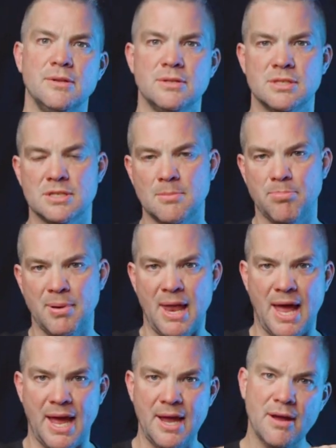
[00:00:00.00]

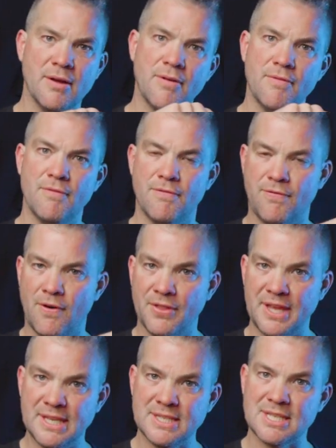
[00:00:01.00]
supply for
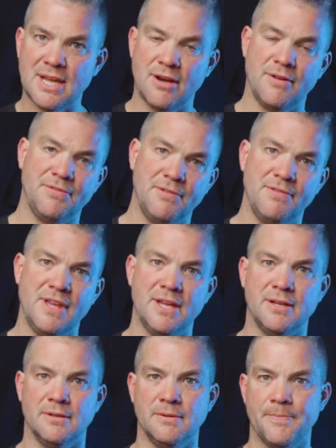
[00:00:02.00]
the inside of the
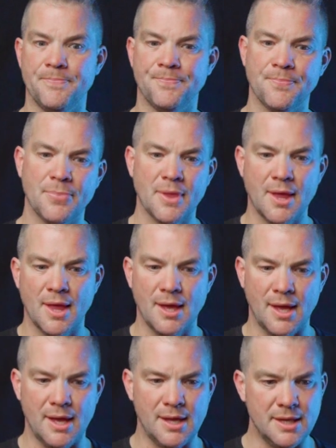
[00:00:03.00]
vehicle.
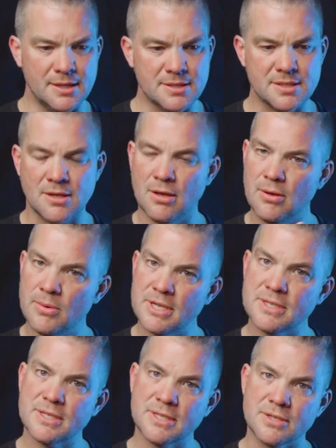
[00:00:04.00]
It's
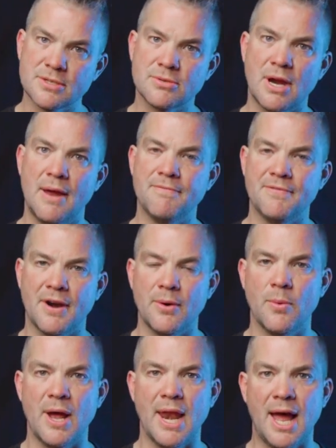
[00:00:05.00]
always described very
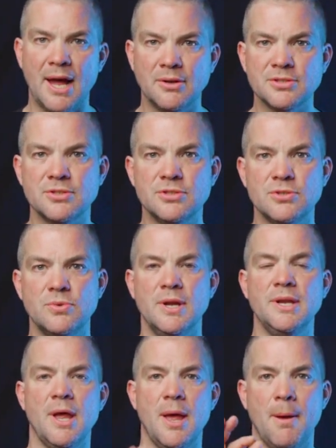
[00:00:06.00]
well how to do
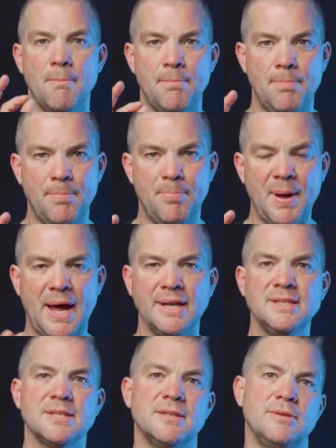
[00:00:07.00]
it,
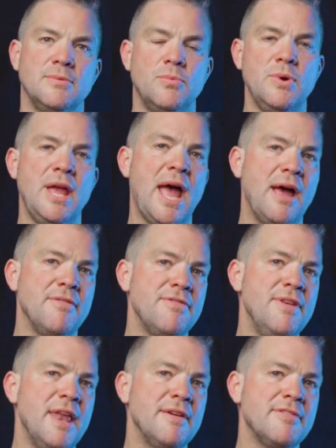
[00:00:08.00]
but we
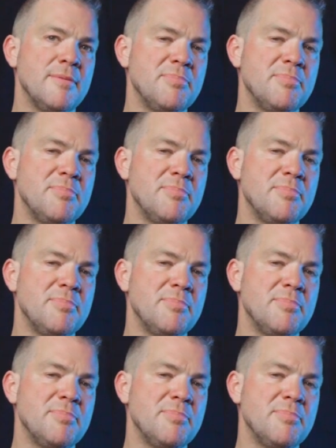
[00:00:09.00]
have never